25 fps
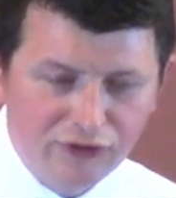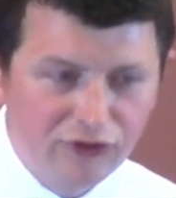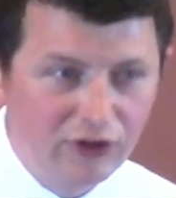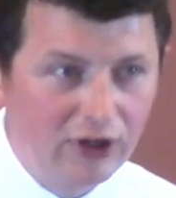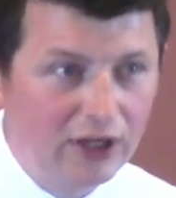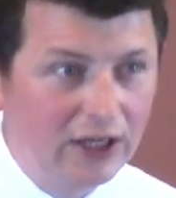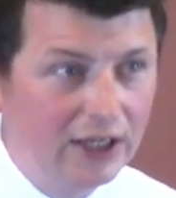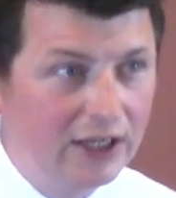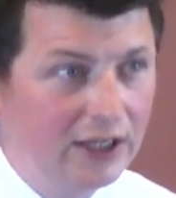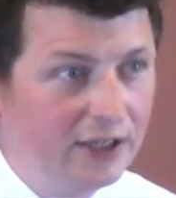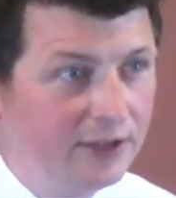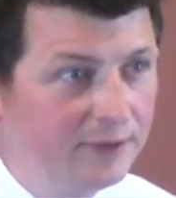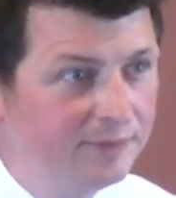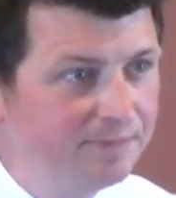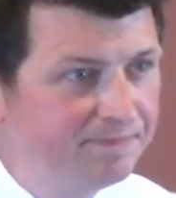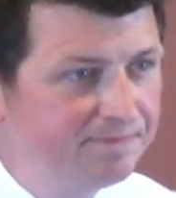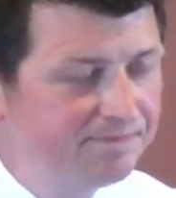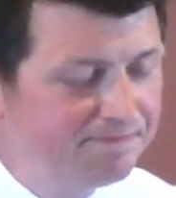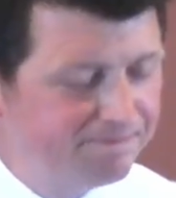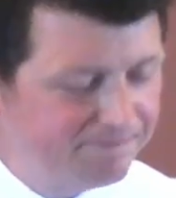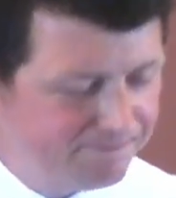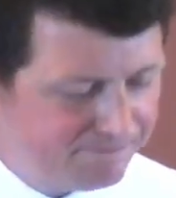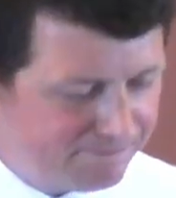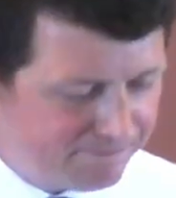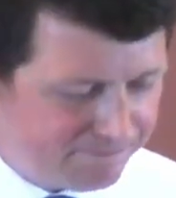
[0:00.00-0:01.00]
say?
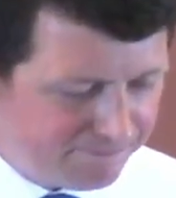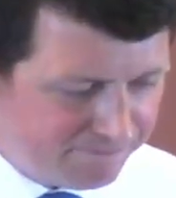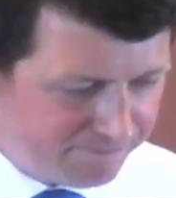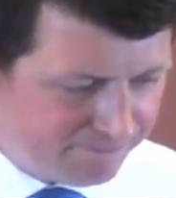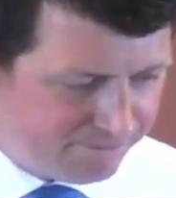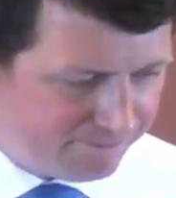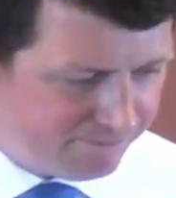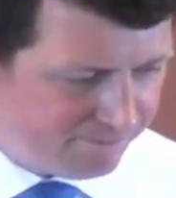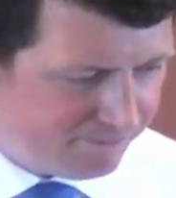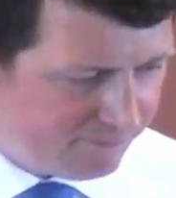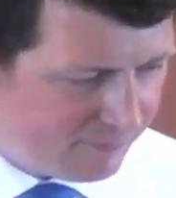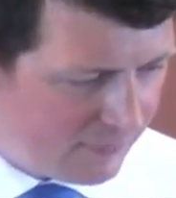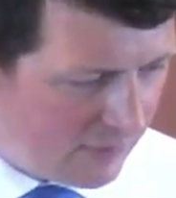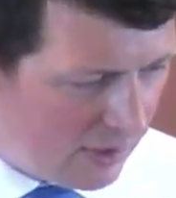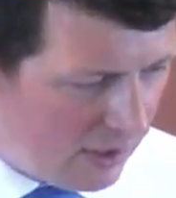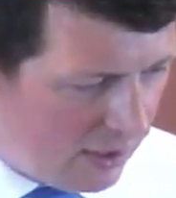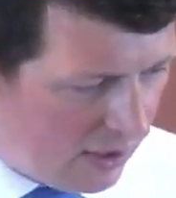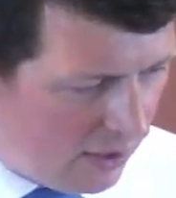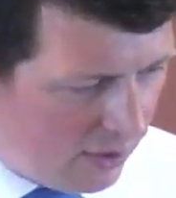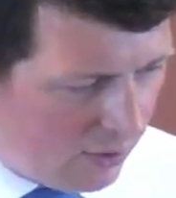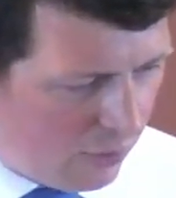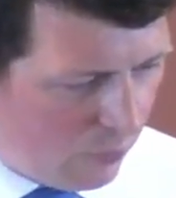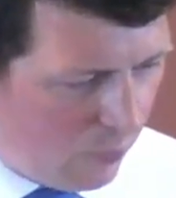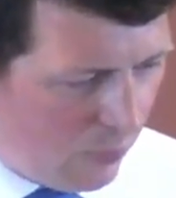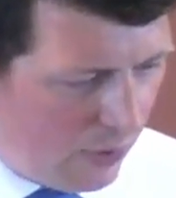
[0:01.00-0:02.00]

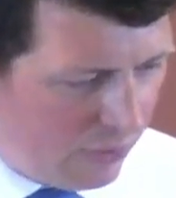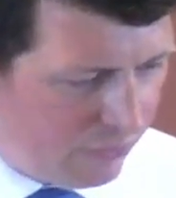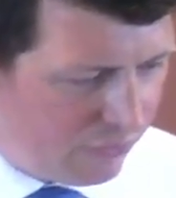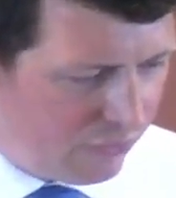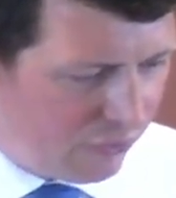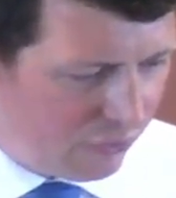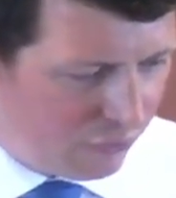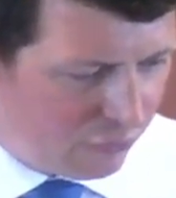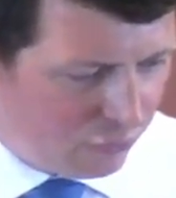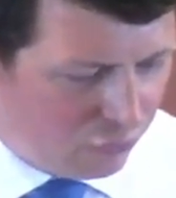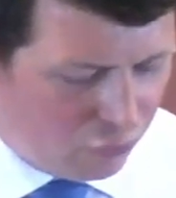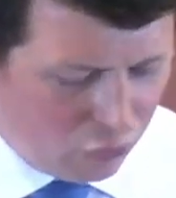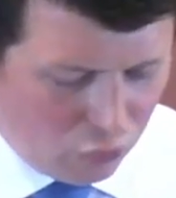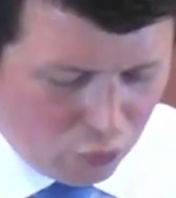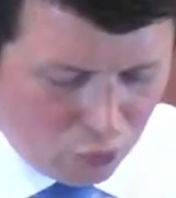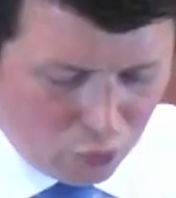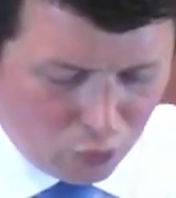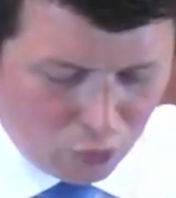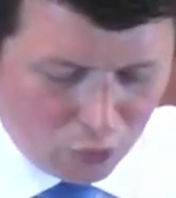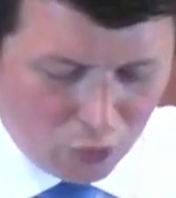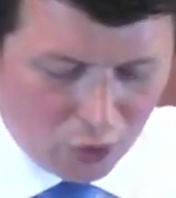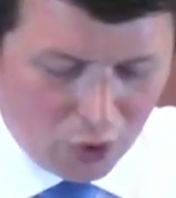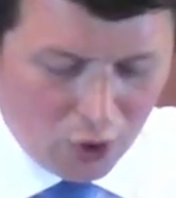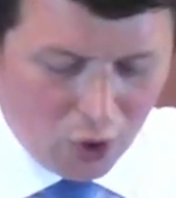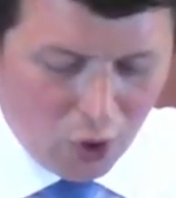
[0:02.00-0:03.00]
Question
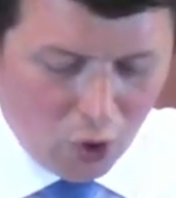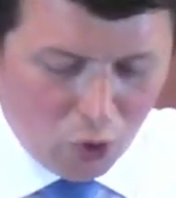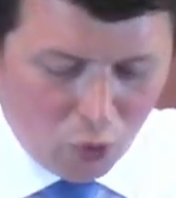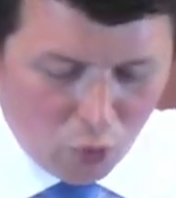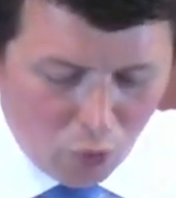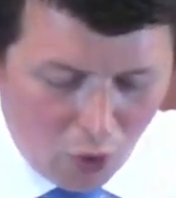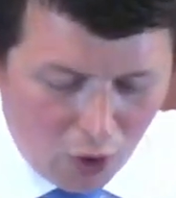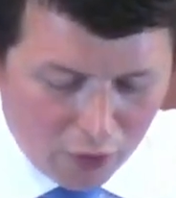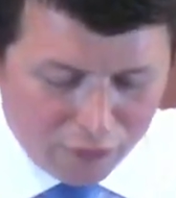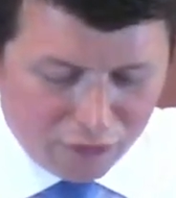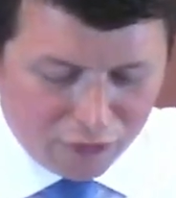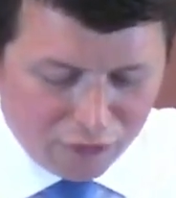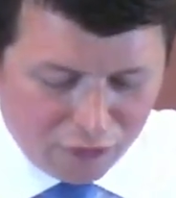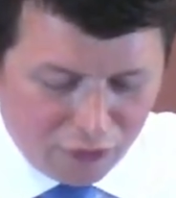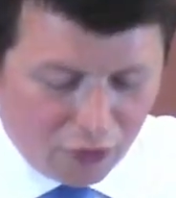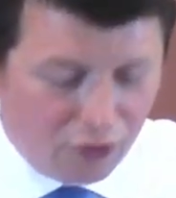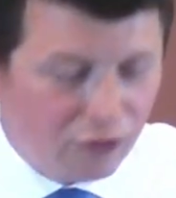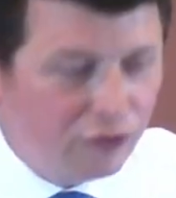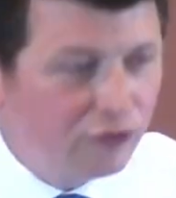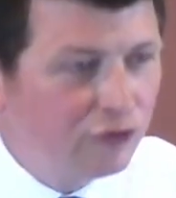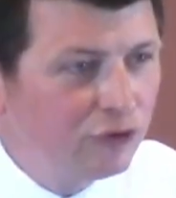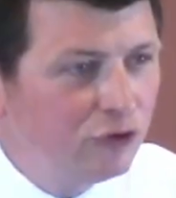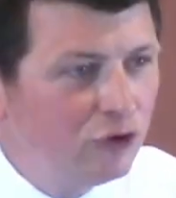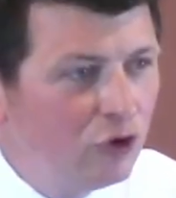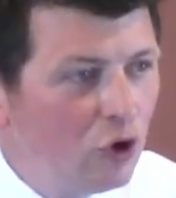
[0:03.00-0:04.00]
2, what
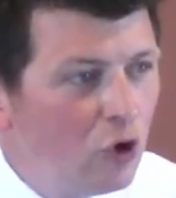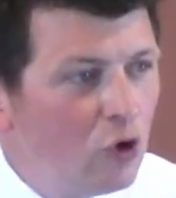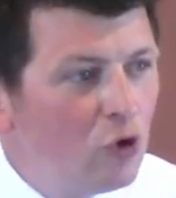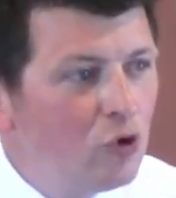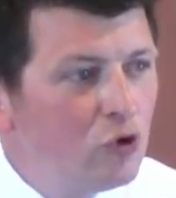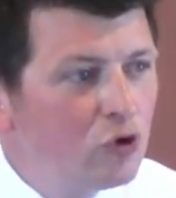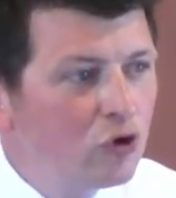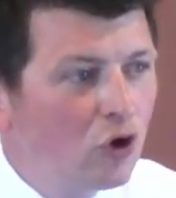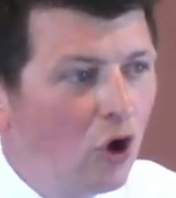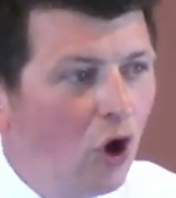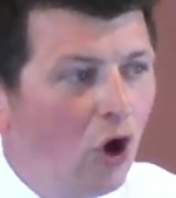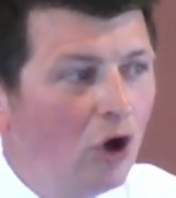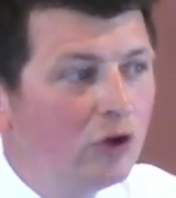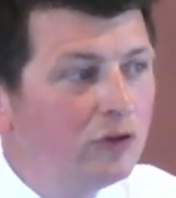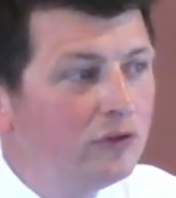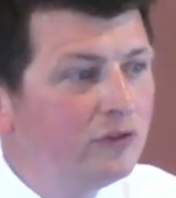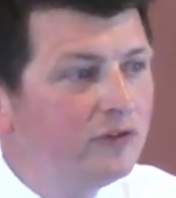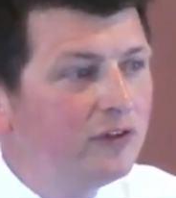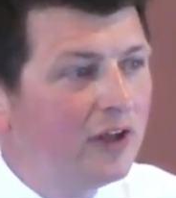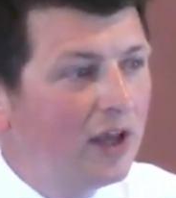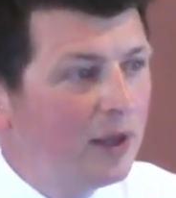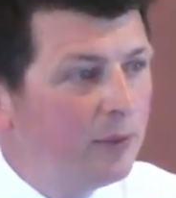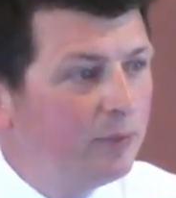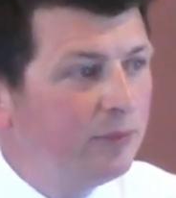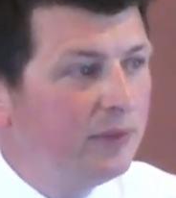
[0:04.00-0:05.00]
does no
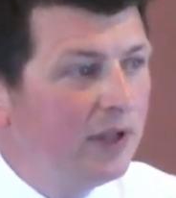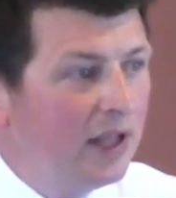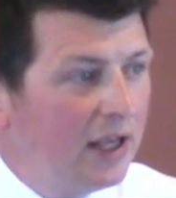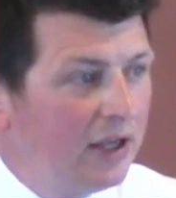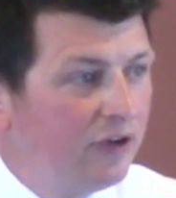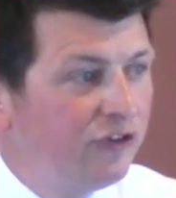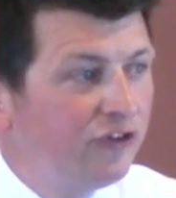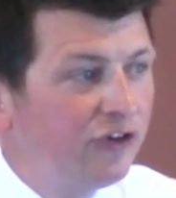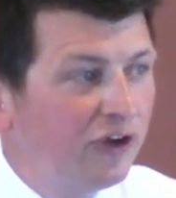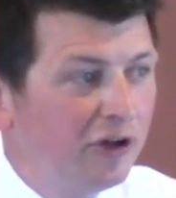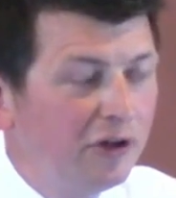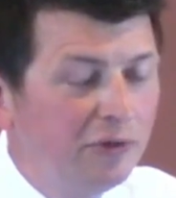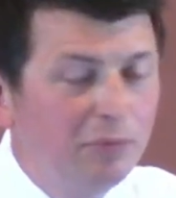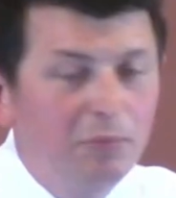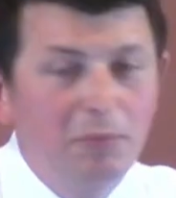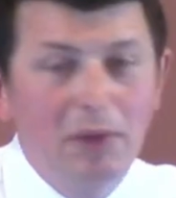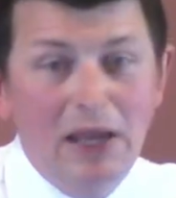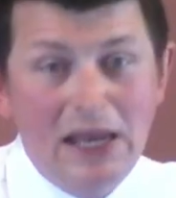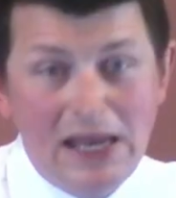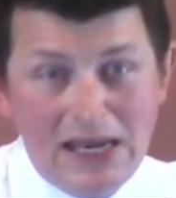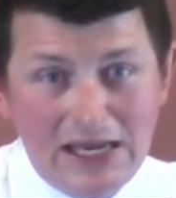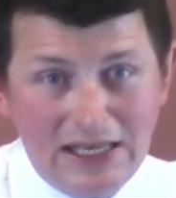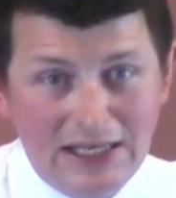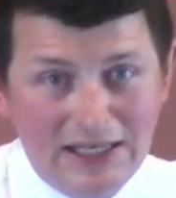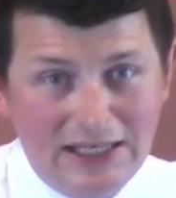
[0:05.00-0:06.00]
condemnation
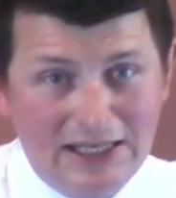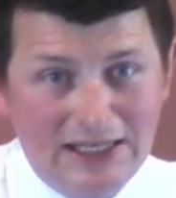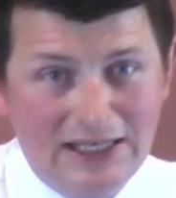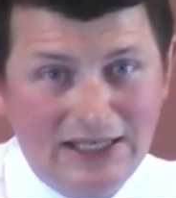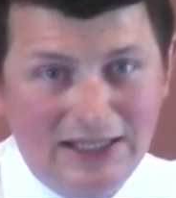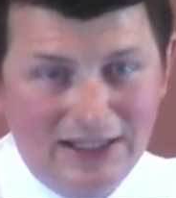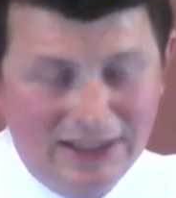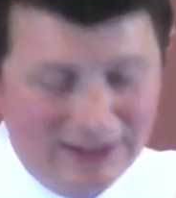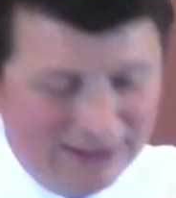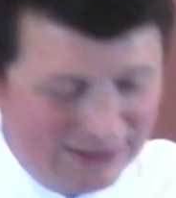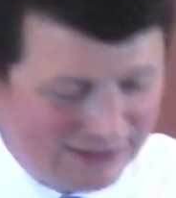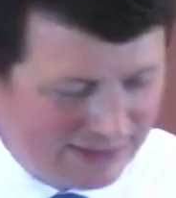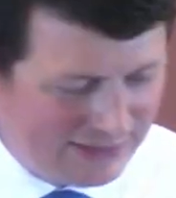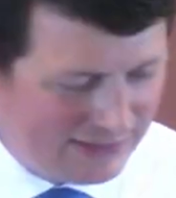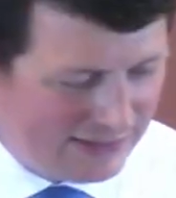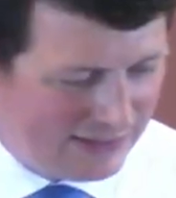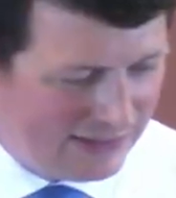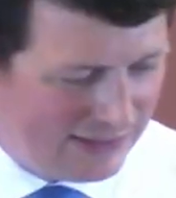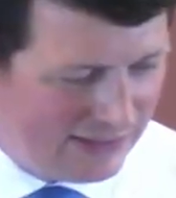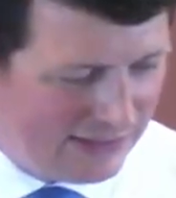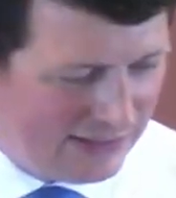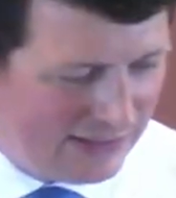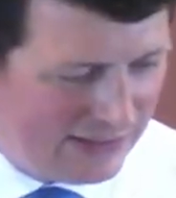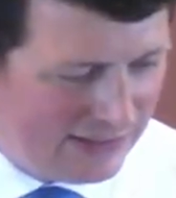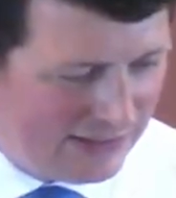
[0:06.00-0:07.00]
mean?
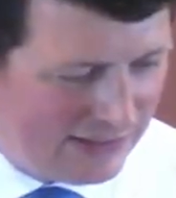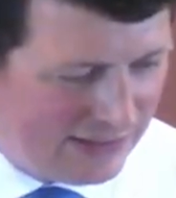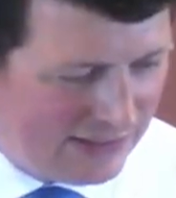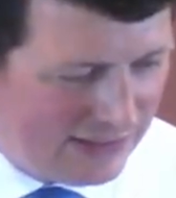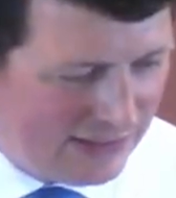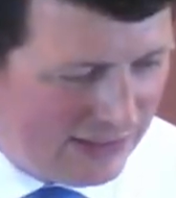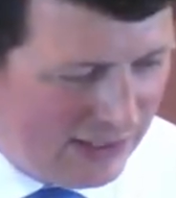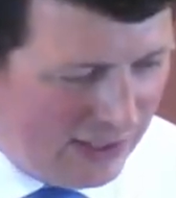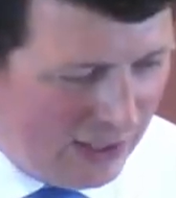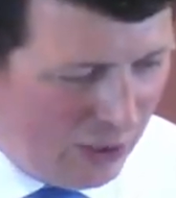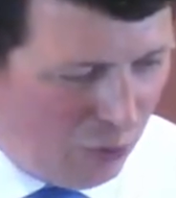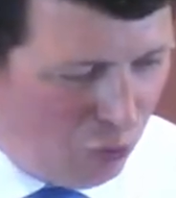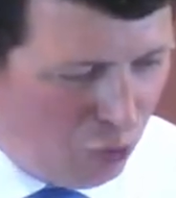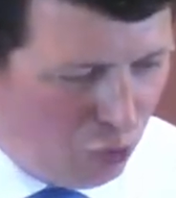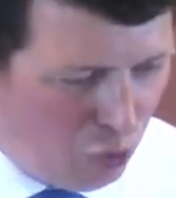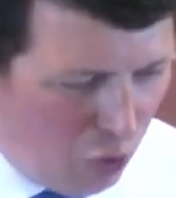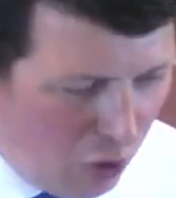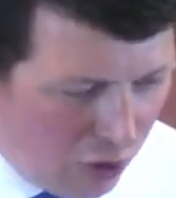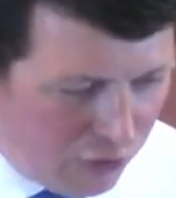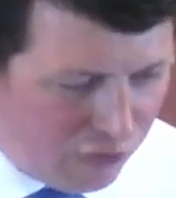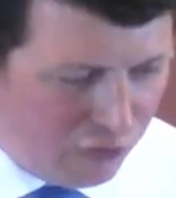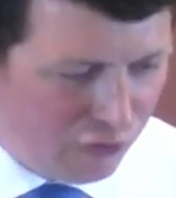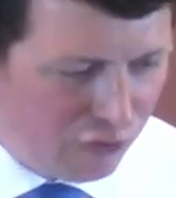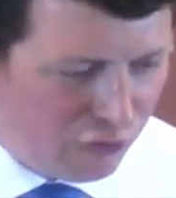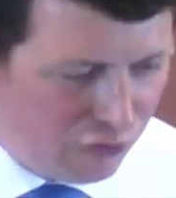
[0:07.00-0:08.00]

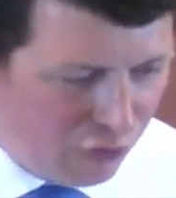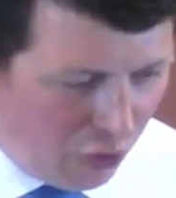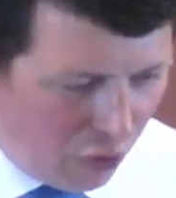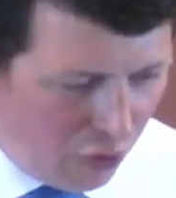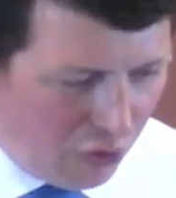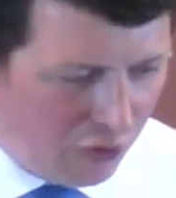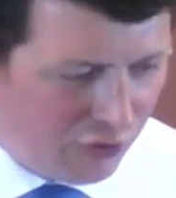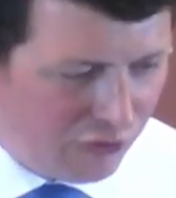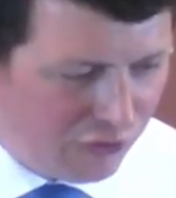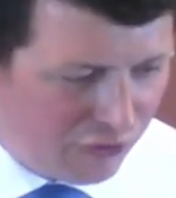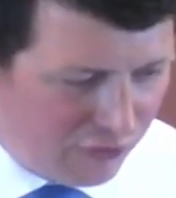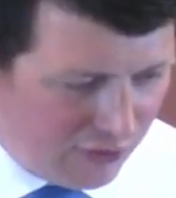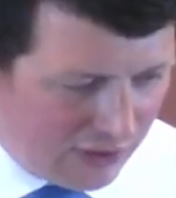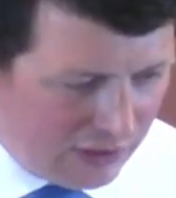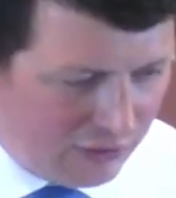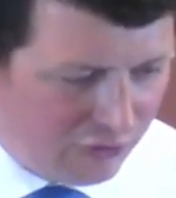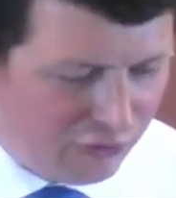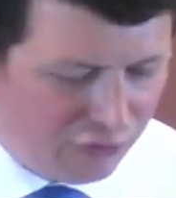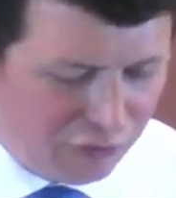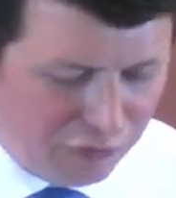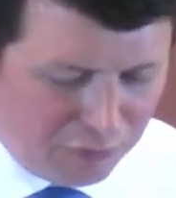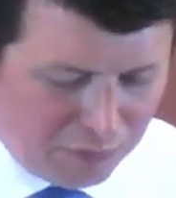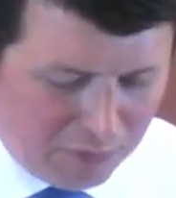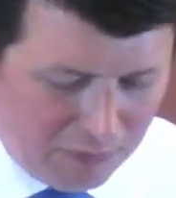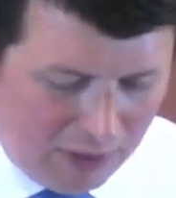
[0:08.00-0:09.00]
What does
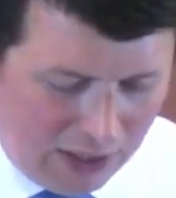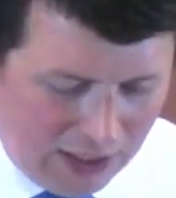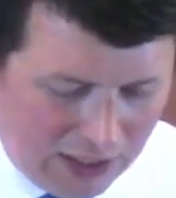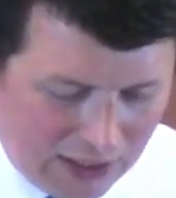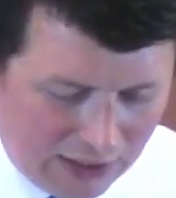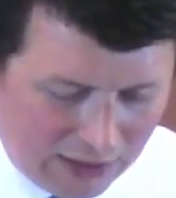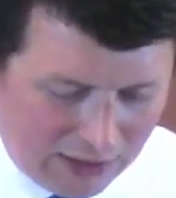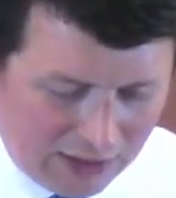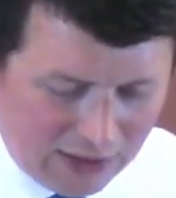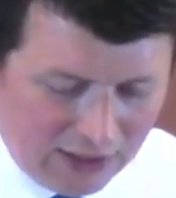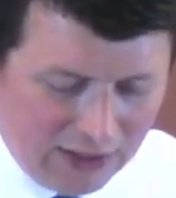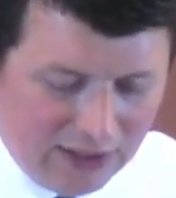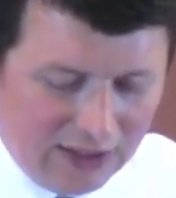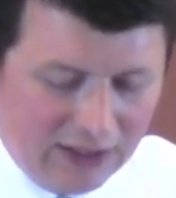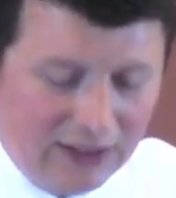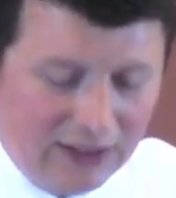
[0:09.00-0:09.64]
this mean?